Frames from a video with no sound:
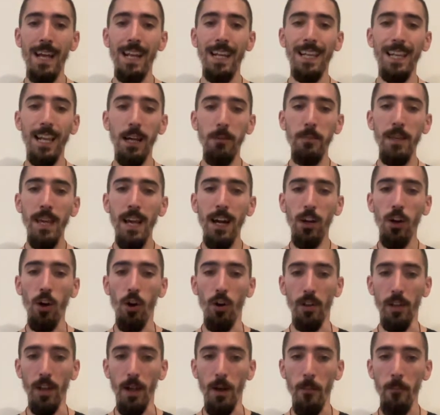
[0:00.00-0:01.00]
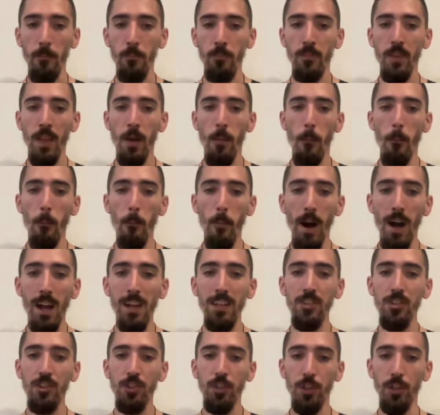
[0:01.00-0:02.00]
La mia gonna,
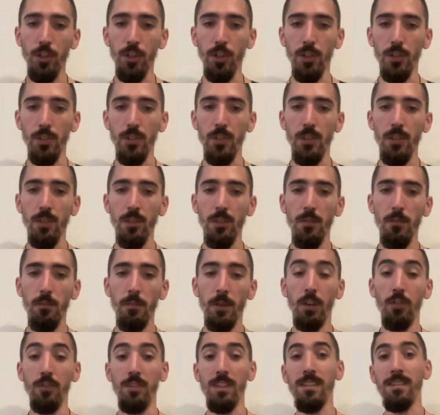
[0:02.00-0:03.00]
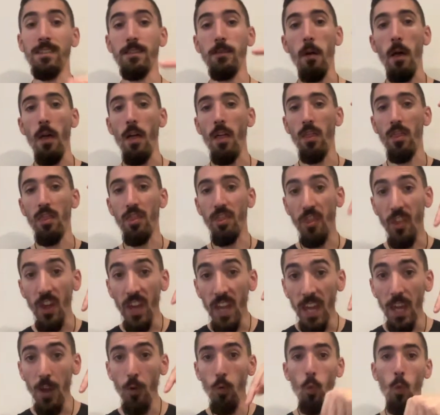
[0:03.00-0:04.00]
my skirt, because it's
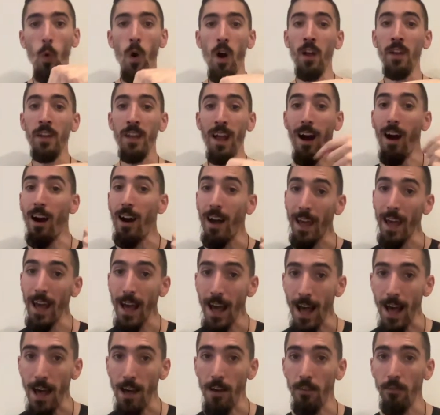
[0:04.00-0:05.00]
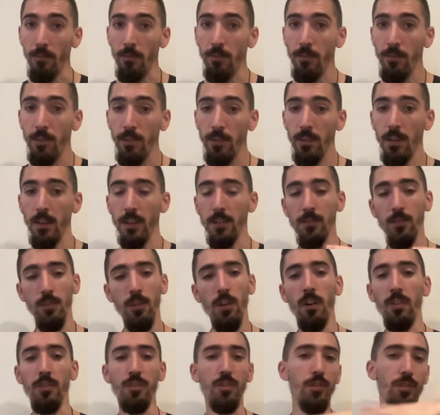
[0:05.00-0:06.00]
the one I have. It's
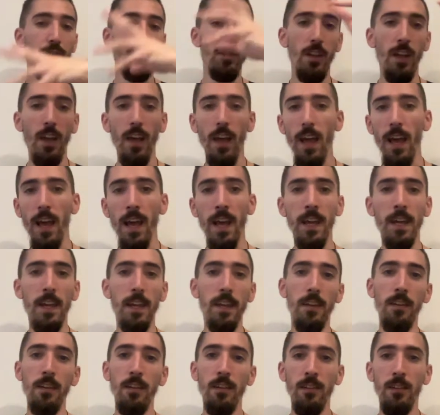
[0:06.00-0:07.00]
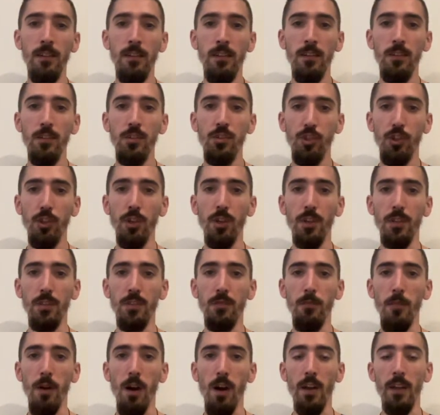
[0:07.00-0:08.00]
not just a skirt
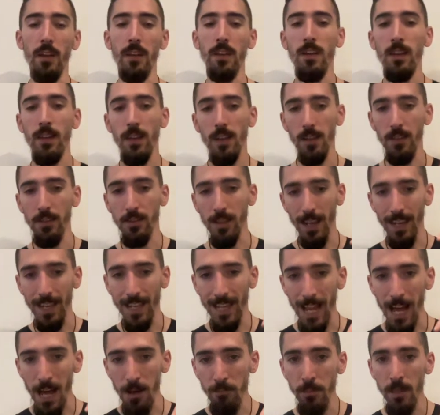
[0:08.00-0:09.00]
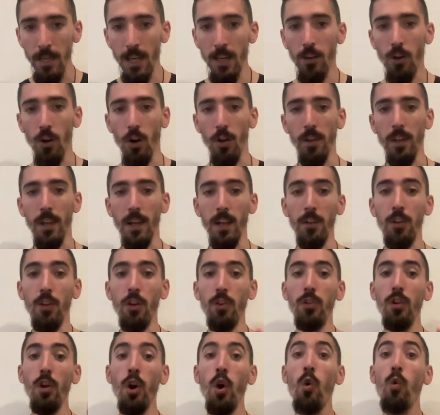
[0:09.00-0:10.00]
of mine. It's la mia gonna,
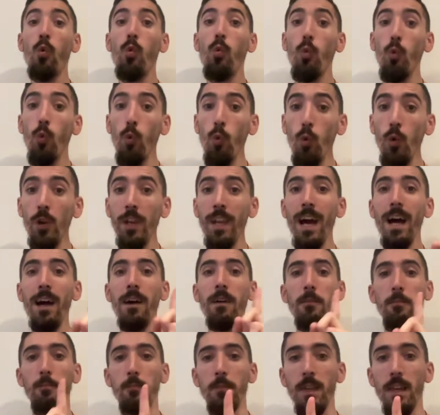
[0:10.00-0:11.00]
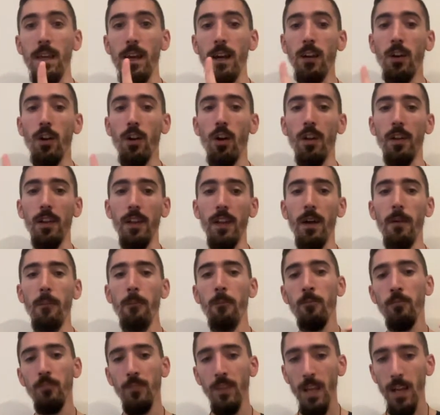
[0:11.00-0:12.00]
non una mia gonna.
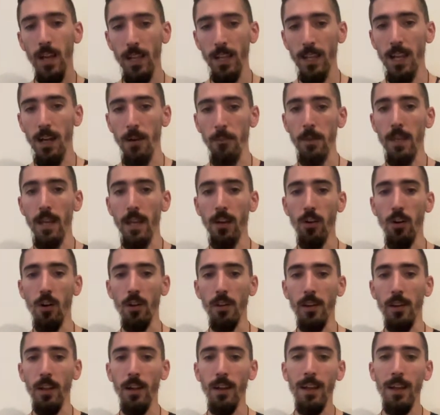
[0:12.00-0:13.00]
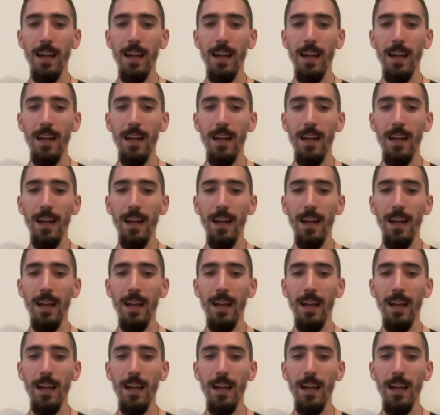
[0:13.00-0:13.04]
La mia gonna.